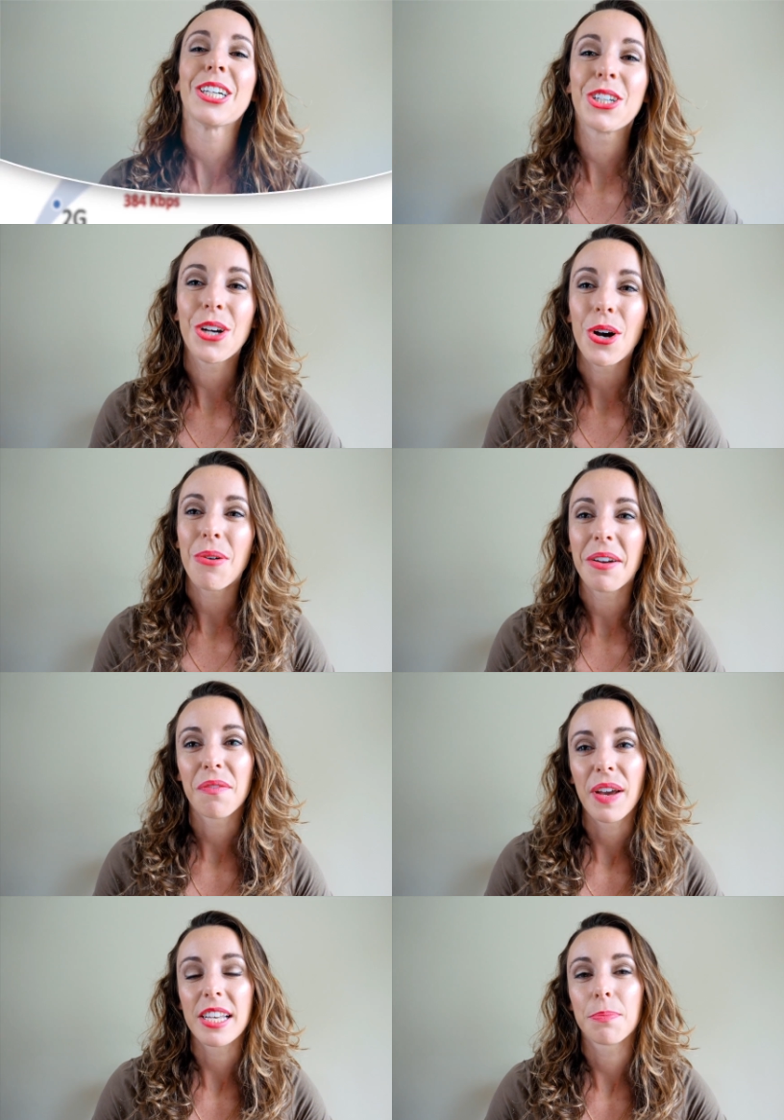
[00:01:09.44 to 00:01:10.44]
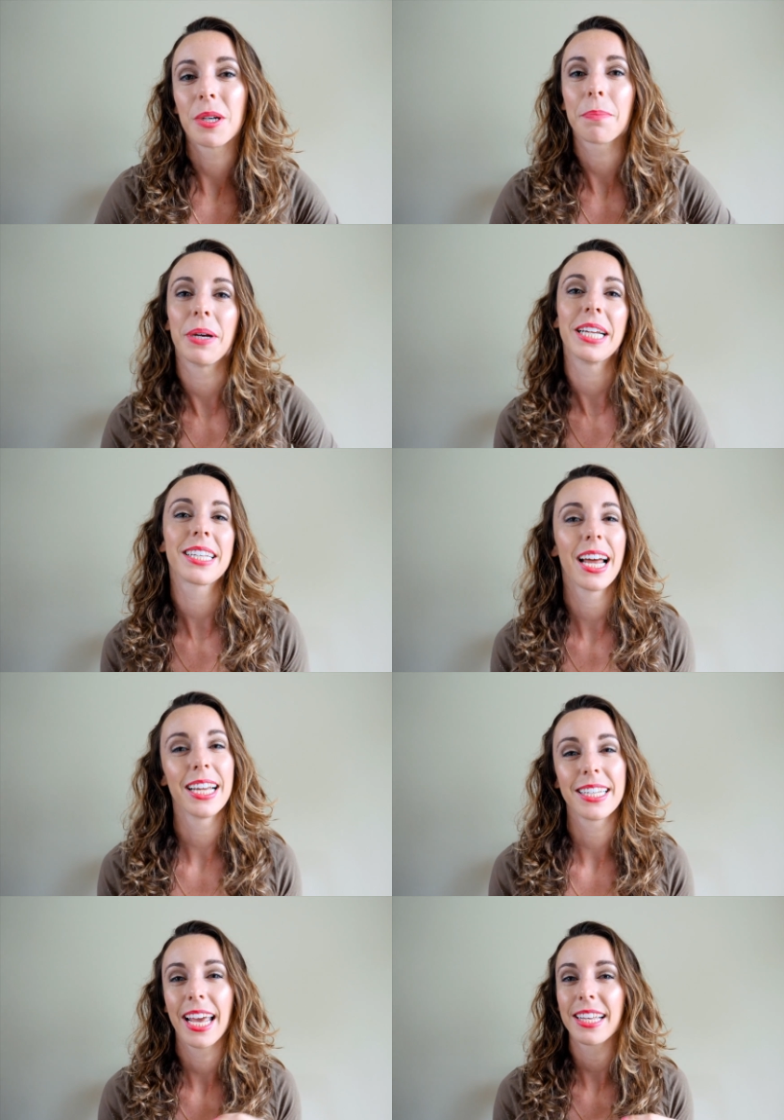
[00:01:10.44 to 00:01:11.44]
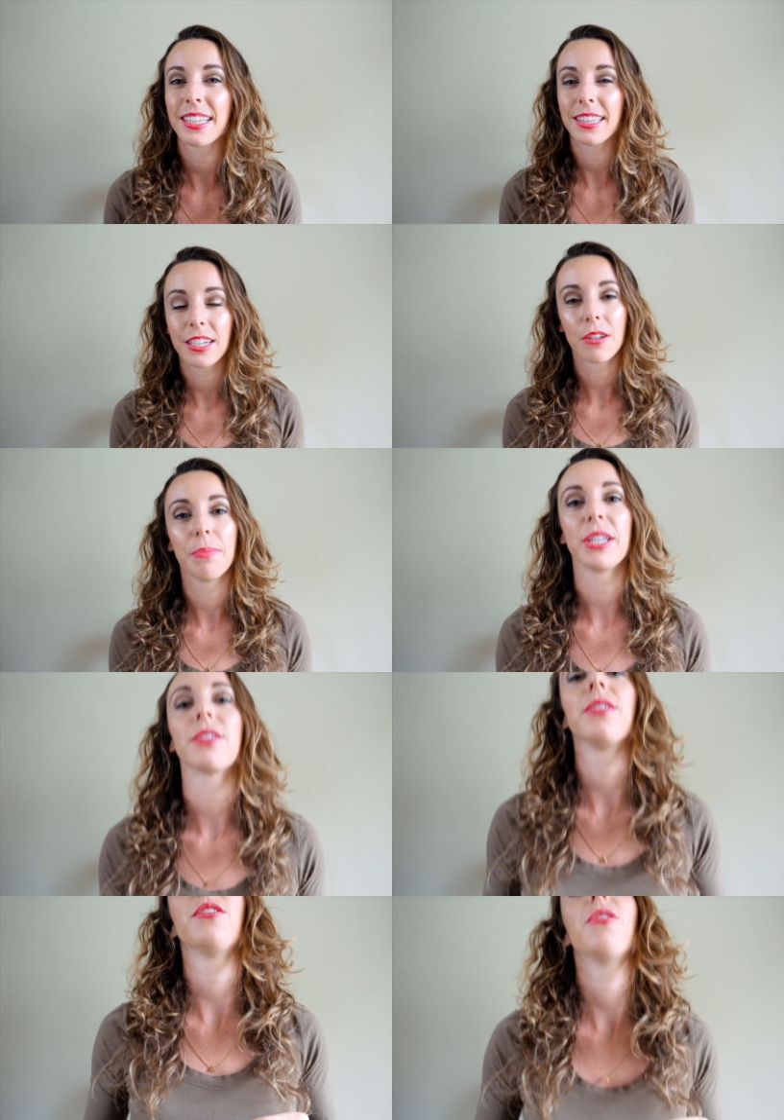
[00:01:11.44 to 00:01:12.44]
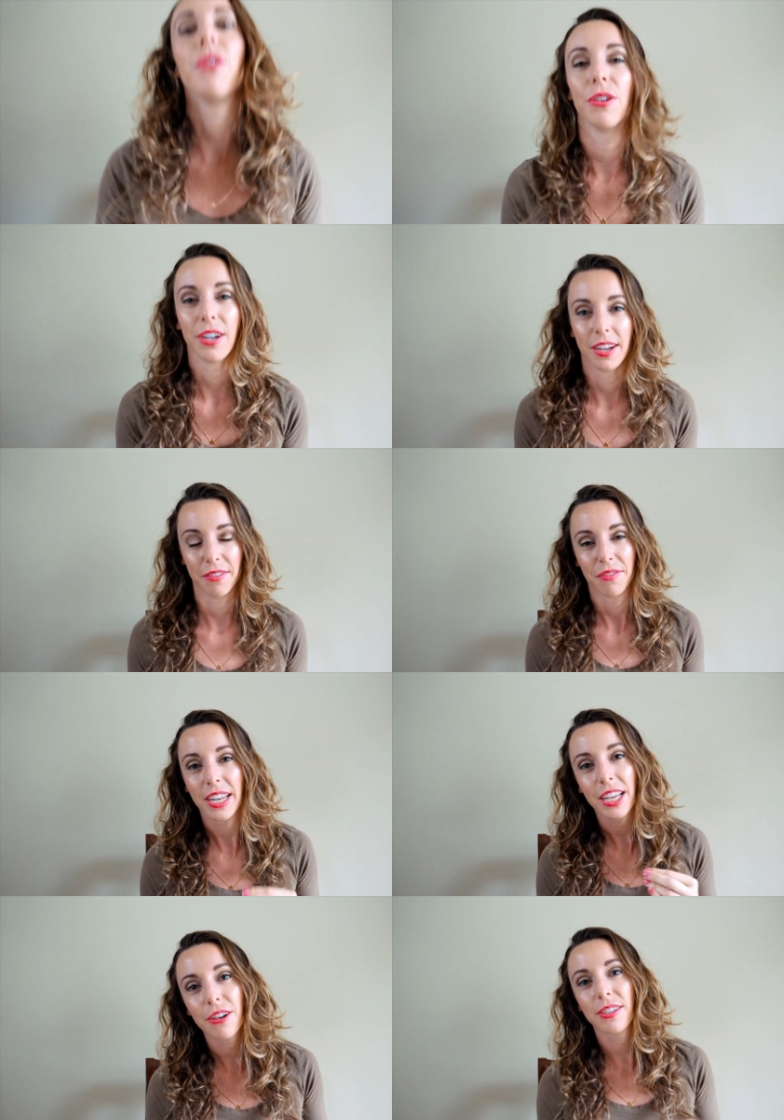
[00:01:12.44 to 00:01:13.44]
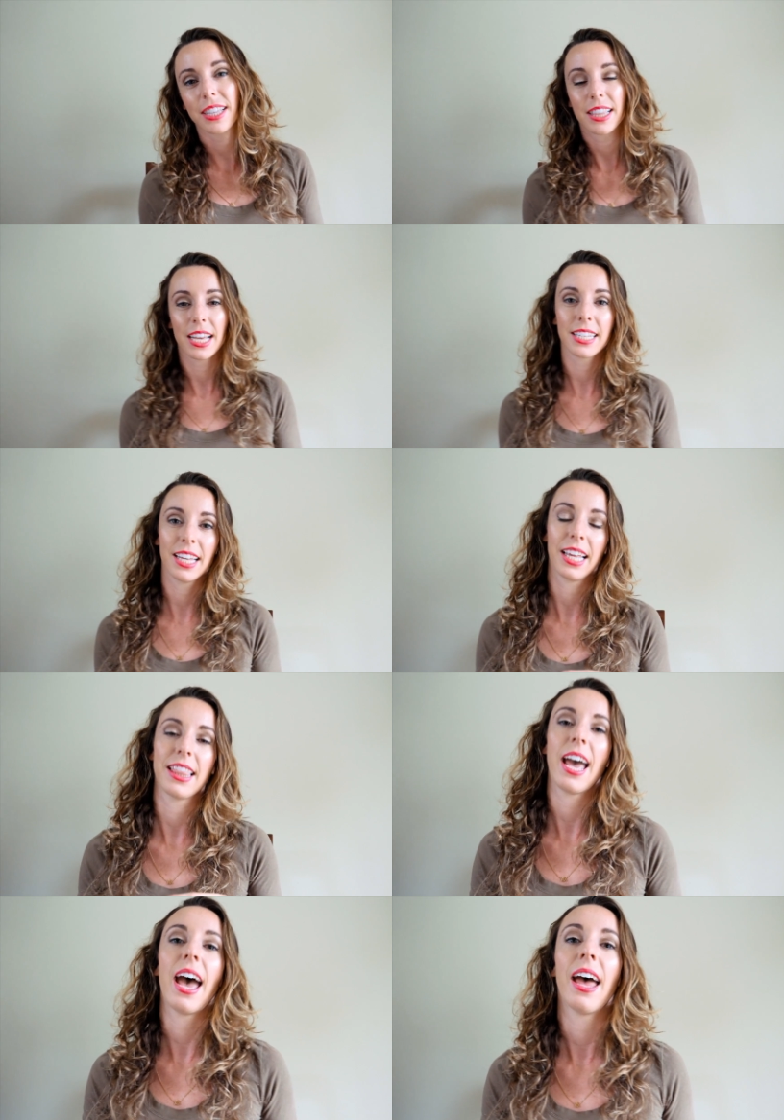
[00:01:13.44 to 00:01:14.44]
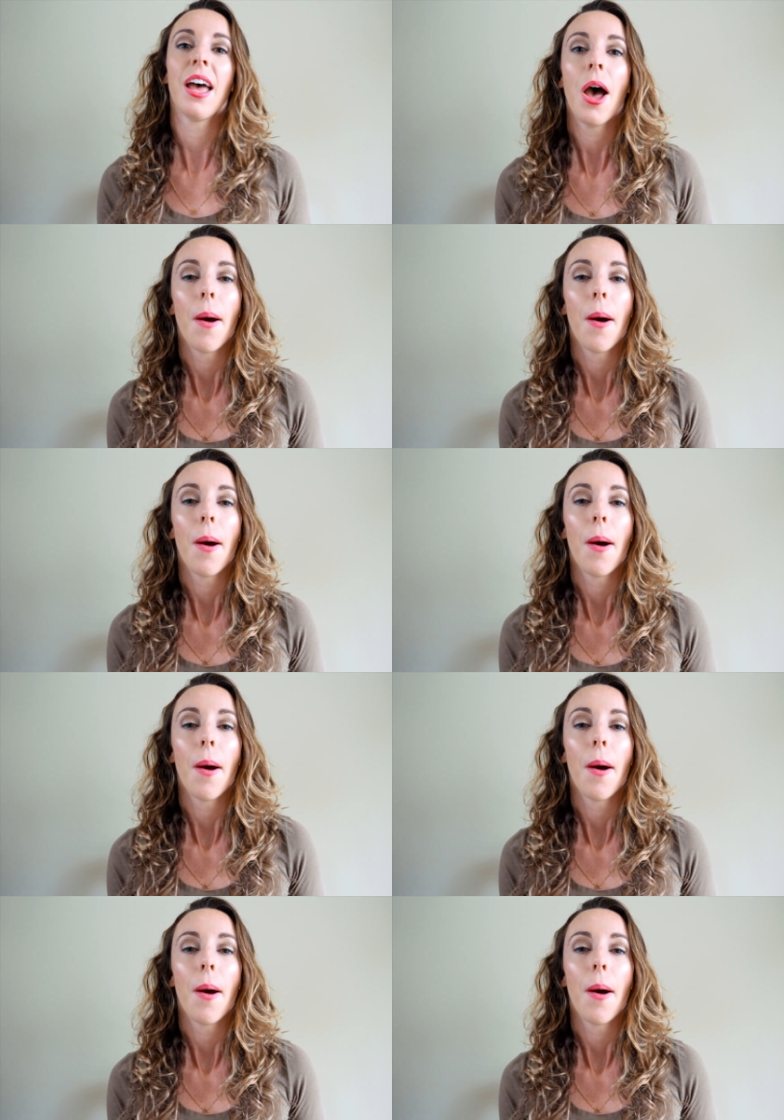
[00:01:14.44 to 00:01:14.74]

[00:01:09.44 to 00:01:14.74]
can go on Facebook, but it's kind of takes a little bit to load uh, videos and things like that.